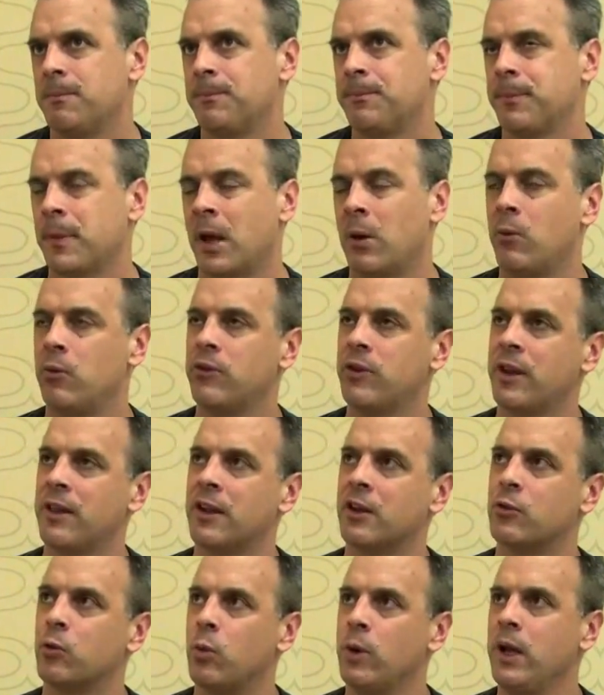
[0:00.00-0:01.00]
I will say
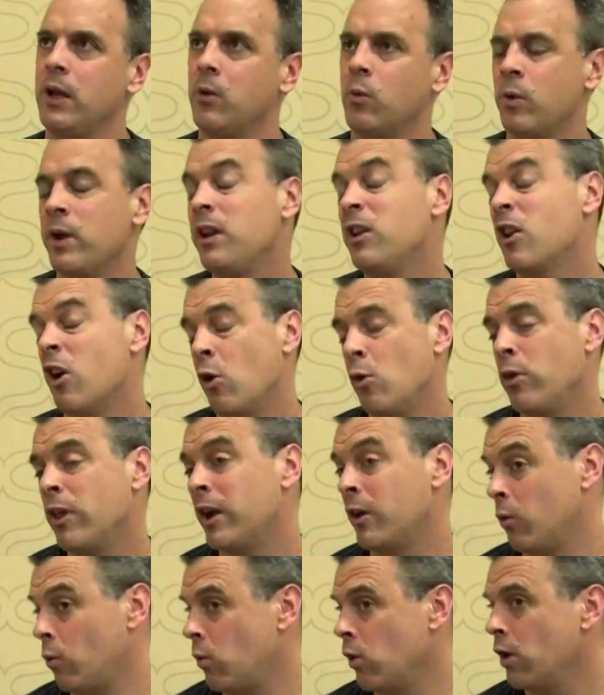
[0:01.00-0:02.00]
this, we know that
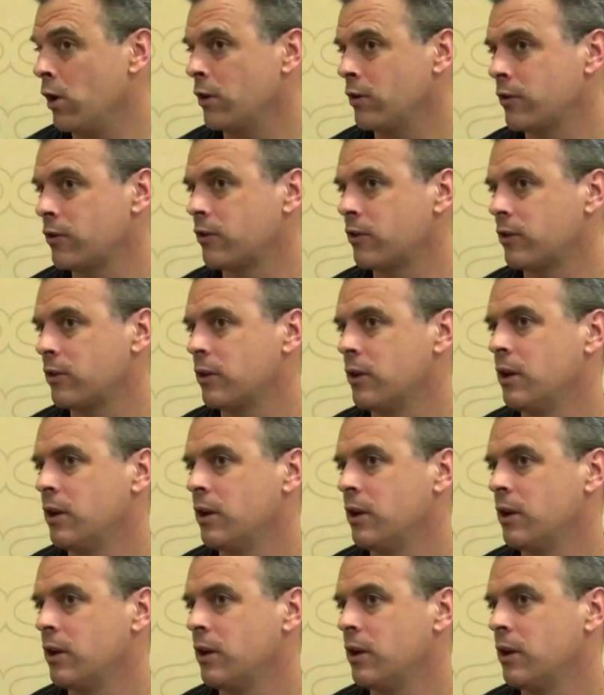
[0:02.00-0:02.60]
it works.